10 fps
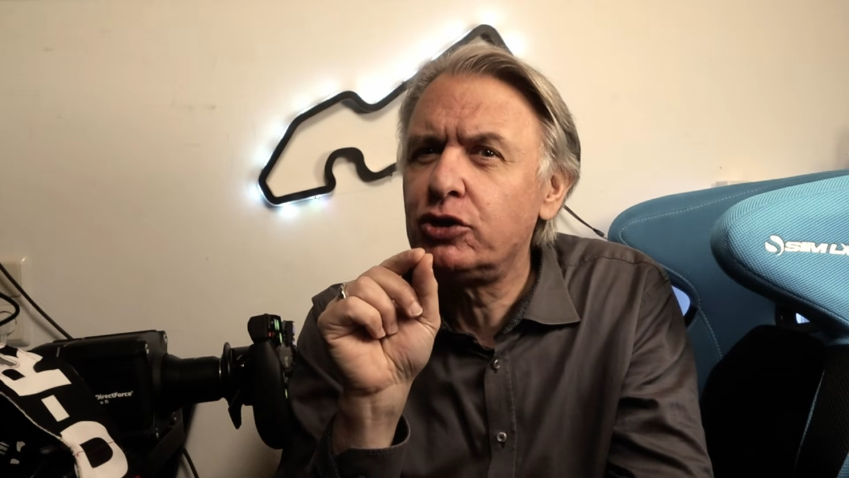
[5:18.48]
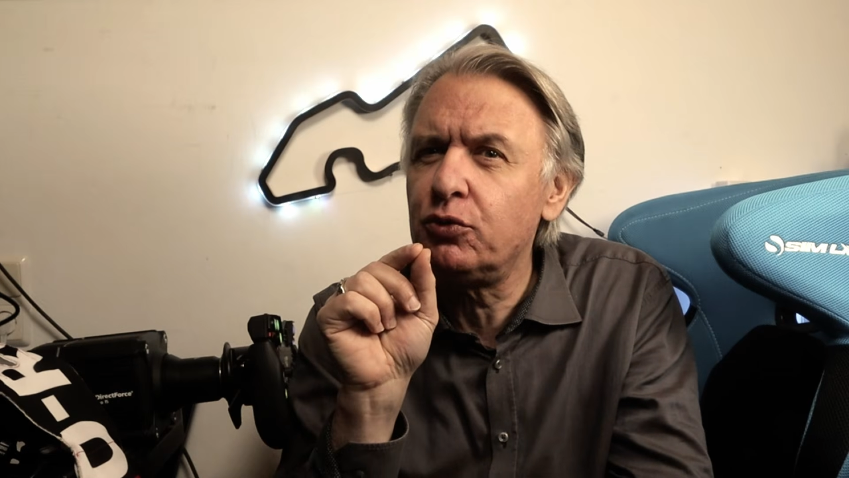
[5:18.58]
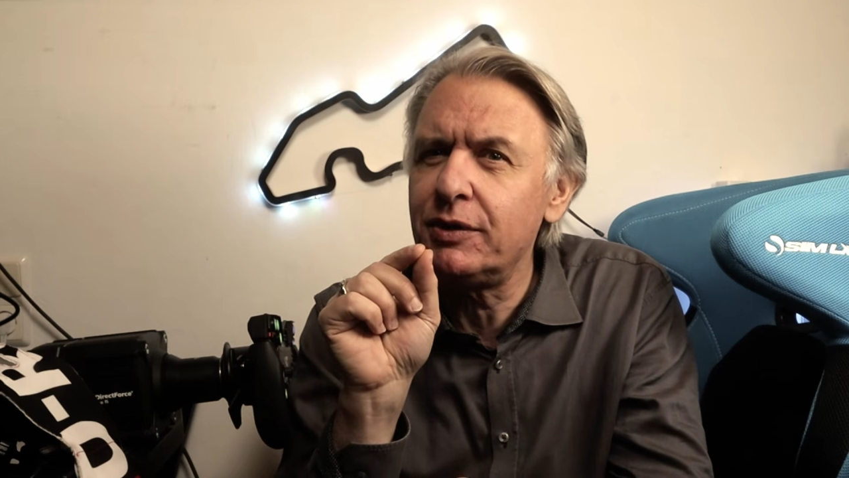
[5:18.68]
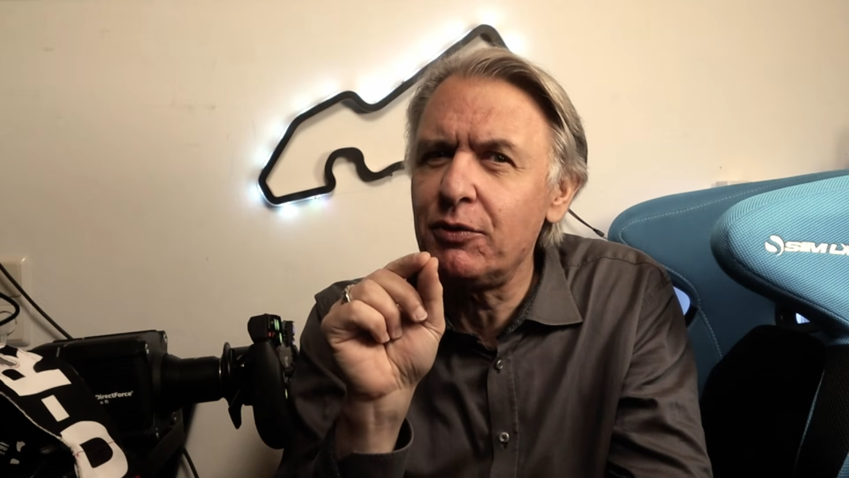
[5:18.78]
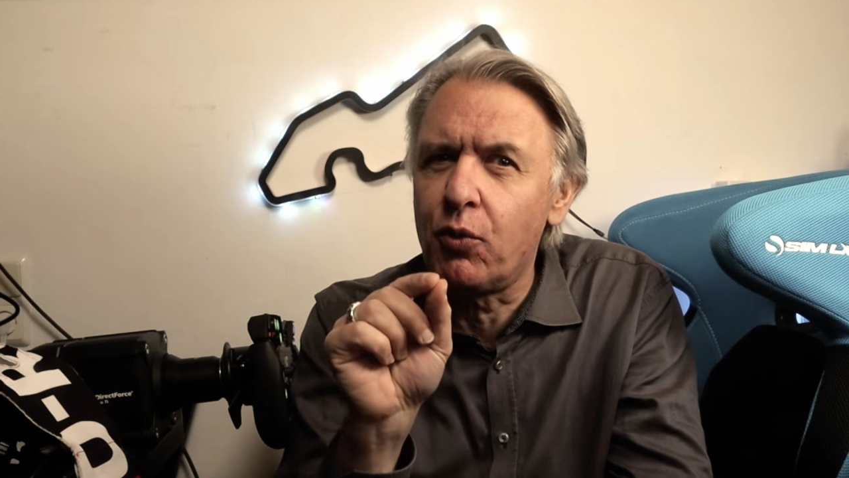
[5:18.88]
to
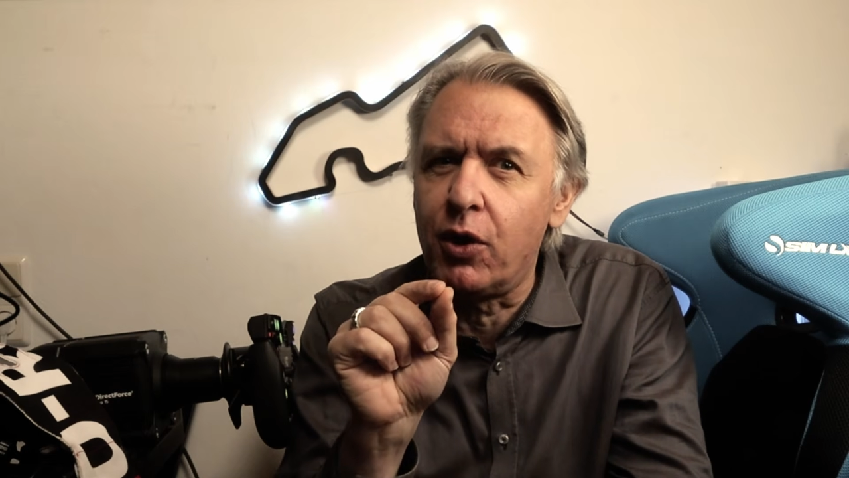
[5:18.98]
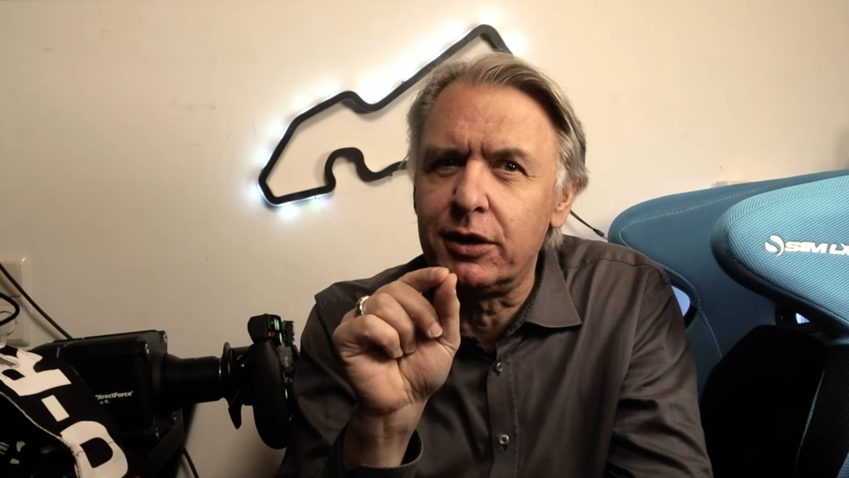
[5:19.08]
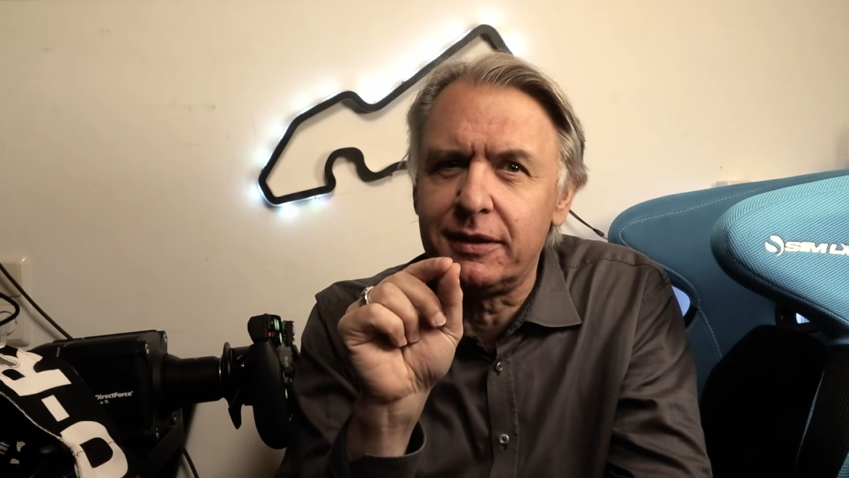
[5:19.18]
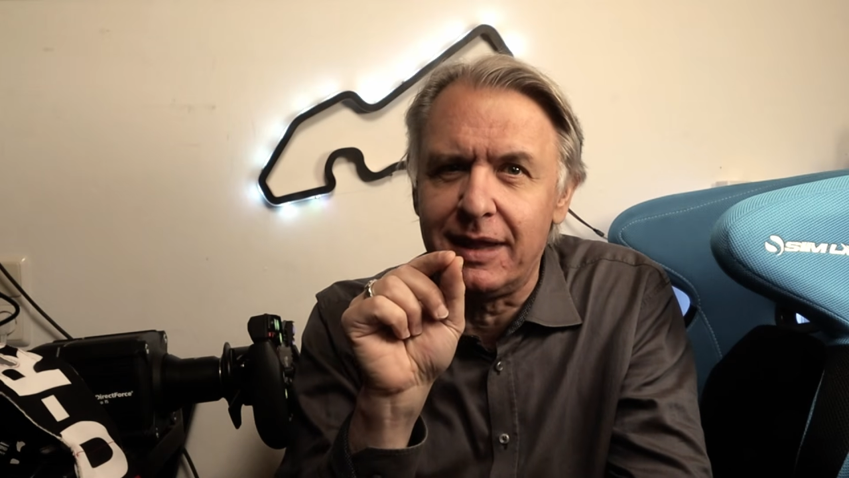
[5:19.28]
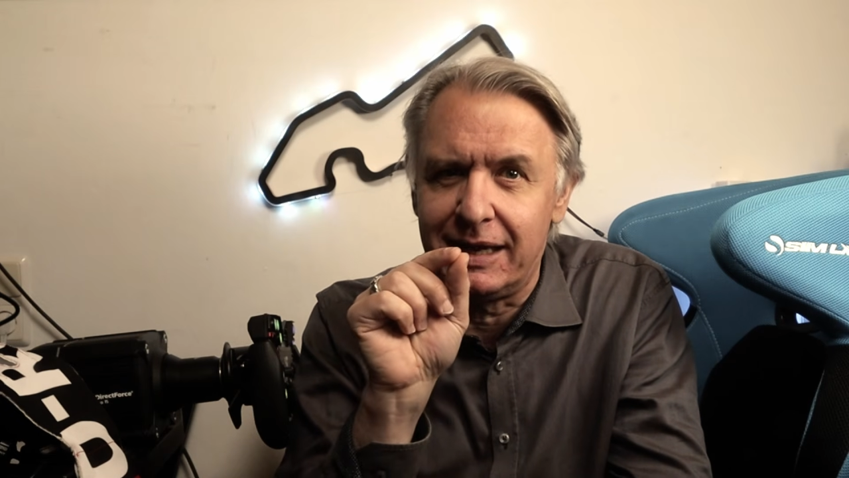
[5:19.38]

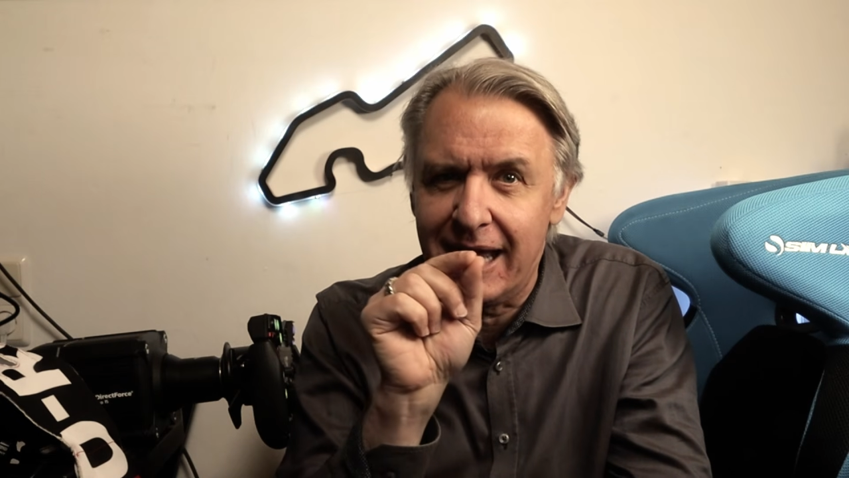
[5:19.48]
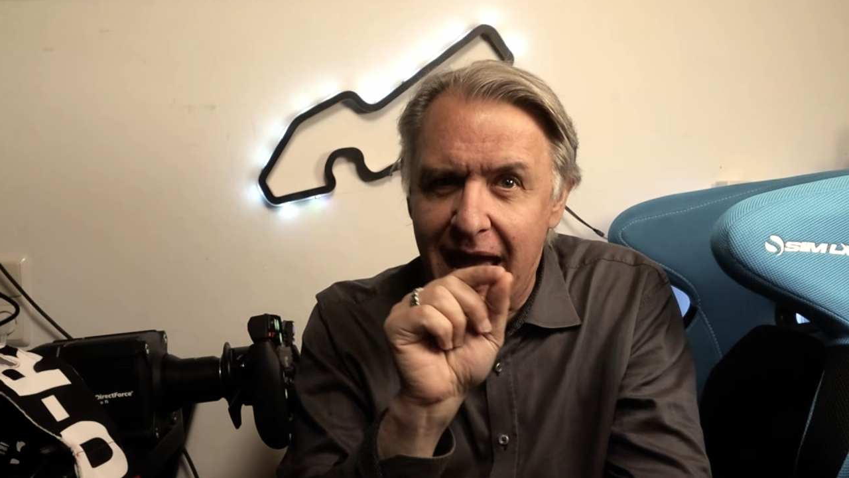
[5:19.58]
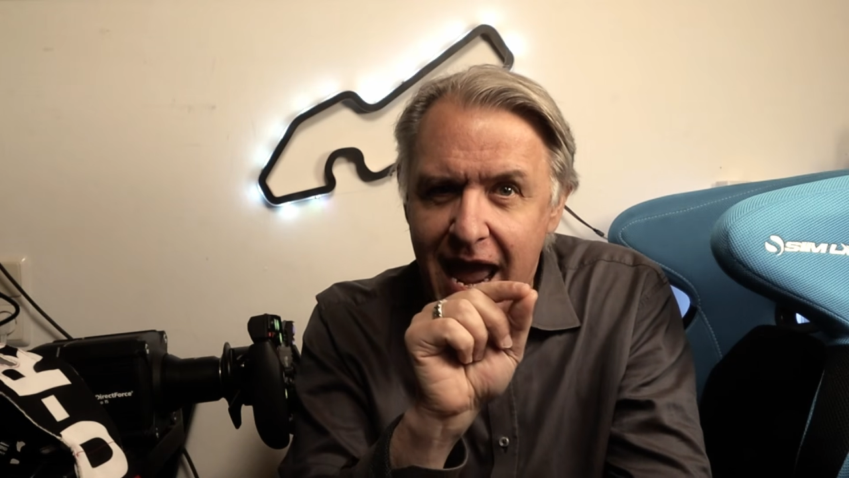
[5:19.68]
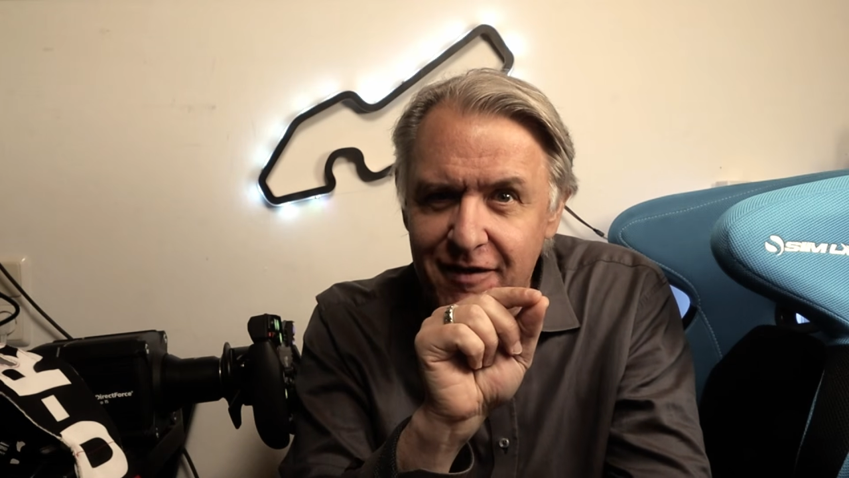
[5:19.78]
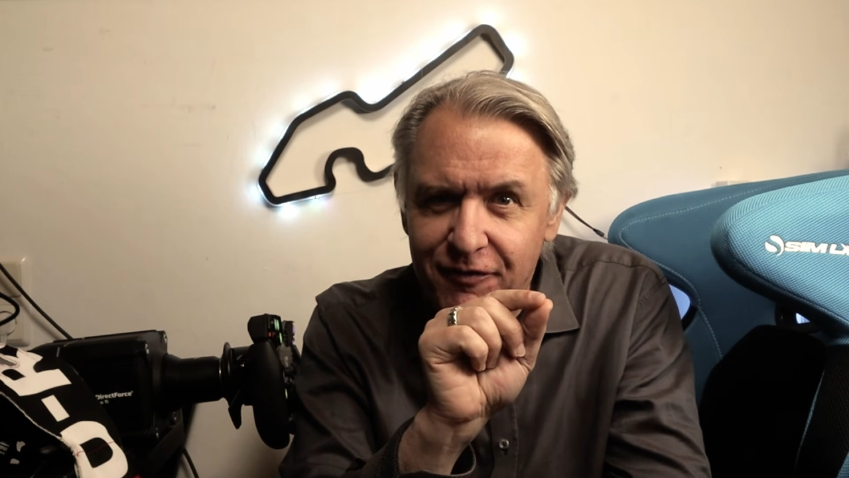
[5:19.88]
reward that
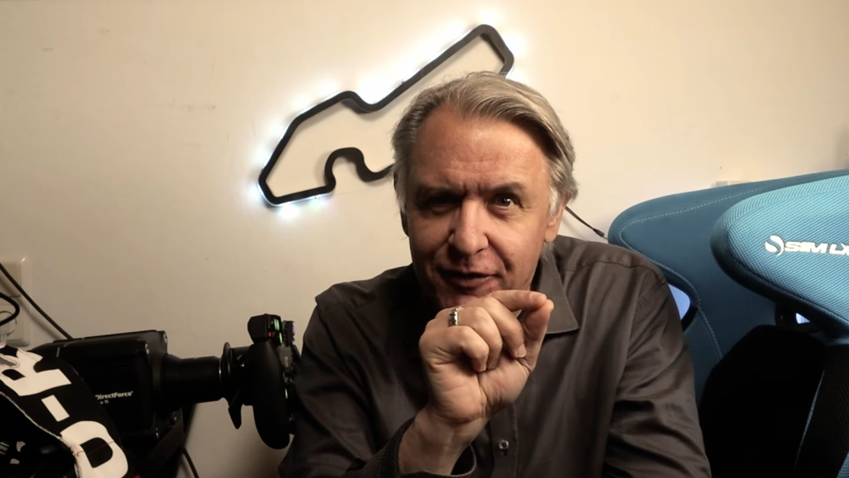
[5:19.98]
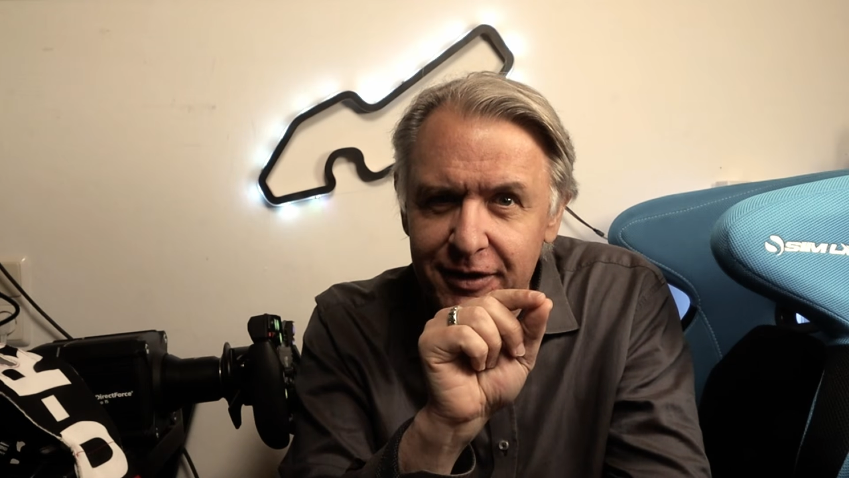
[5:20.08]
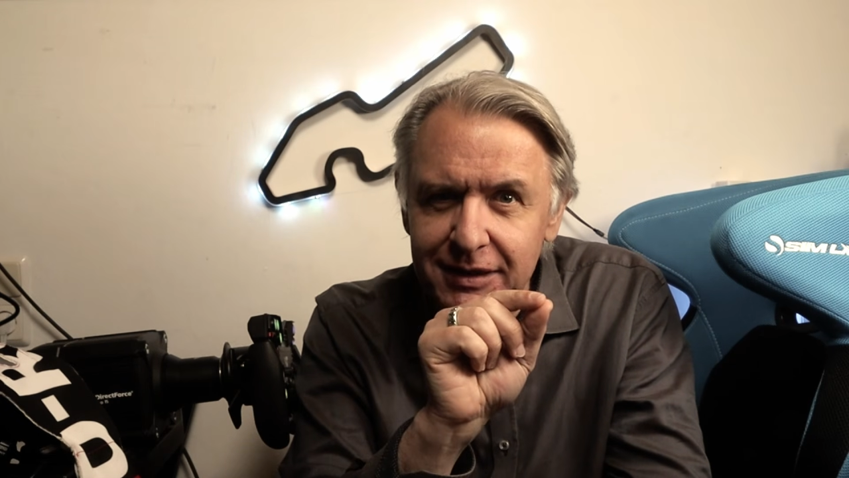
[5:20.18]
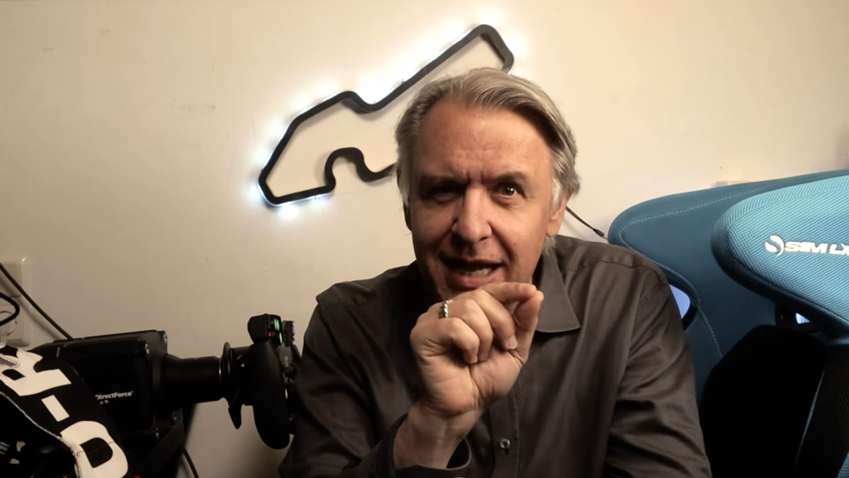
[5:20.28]
effort